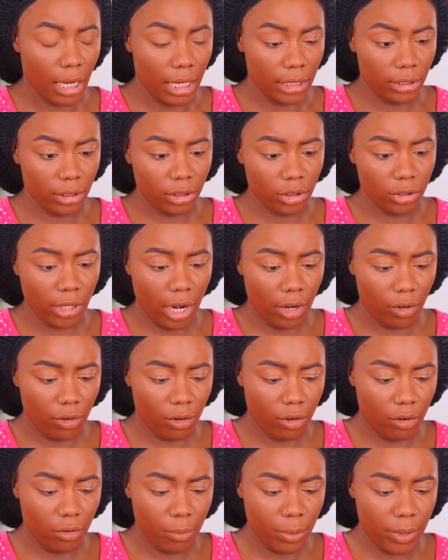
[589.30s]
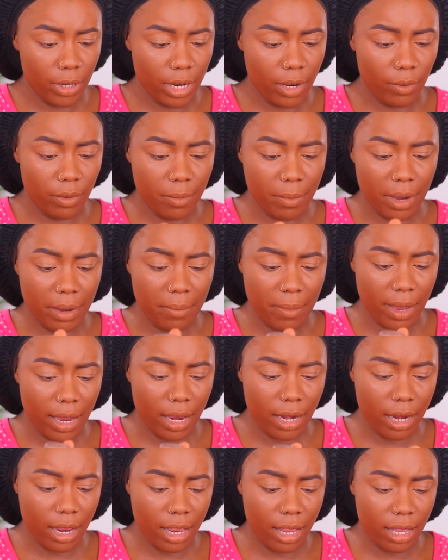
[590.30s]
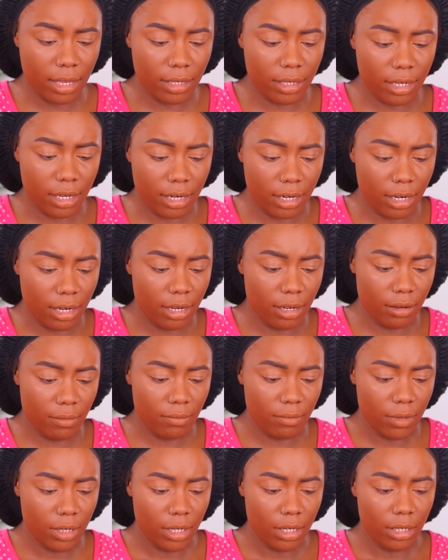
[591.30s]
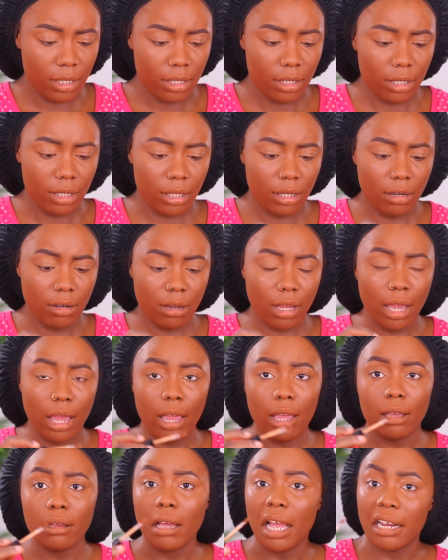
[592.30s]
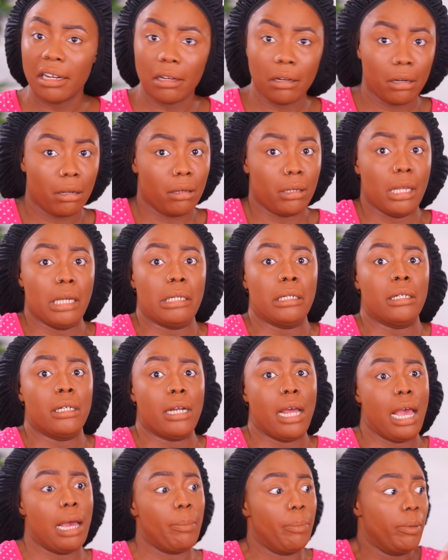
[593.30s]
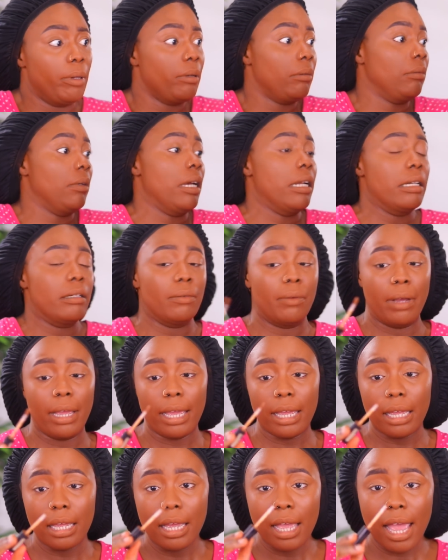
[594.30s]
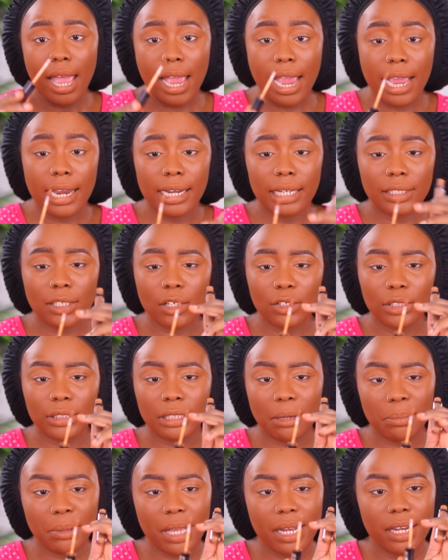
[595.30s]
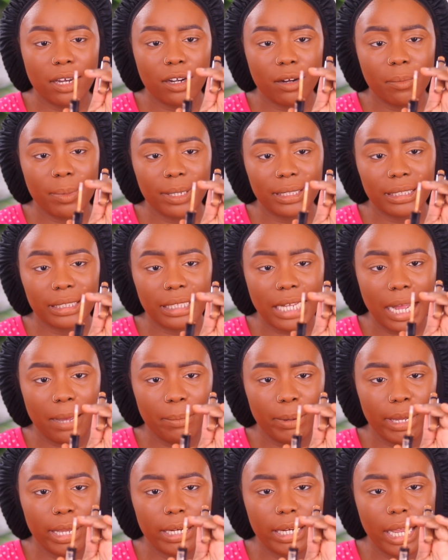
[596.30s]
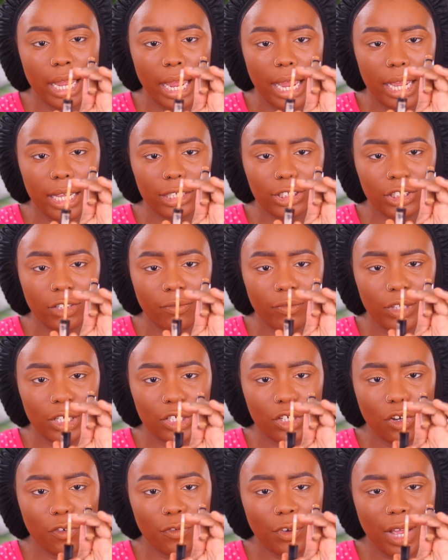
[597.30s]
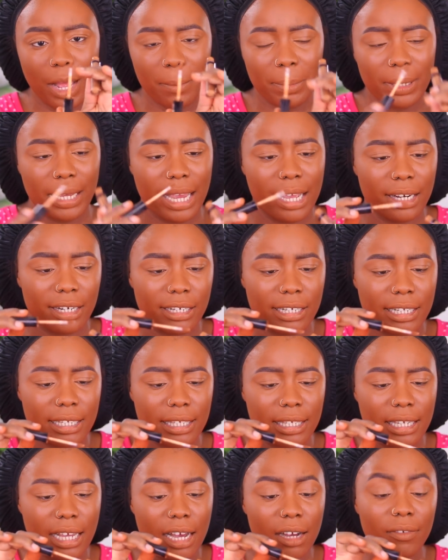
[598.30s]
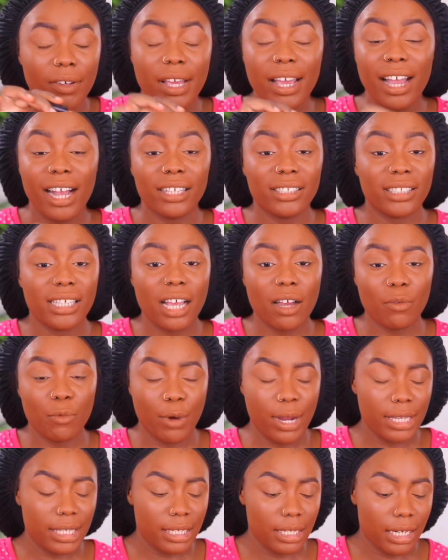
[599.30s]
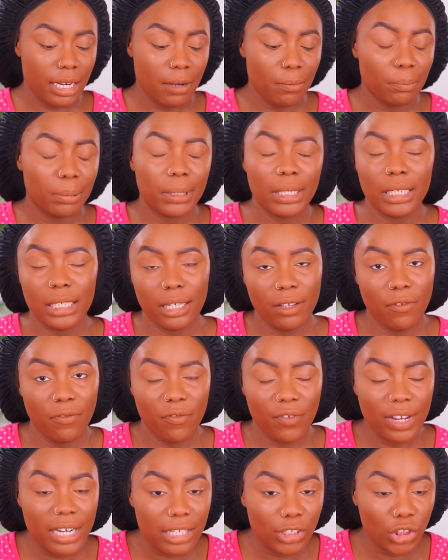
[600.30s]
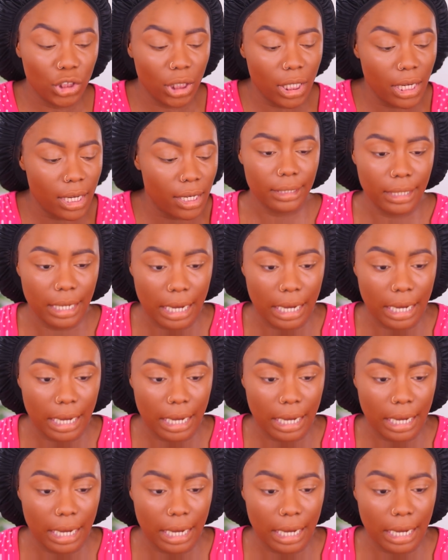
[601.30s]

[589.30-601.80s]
I just try to open it with my main hands and um, okay, I didn't know that could happen anyway. And there's also something a little bit stabby in the edge of the doe foot applicator itself. I just can't wait to completely finish it.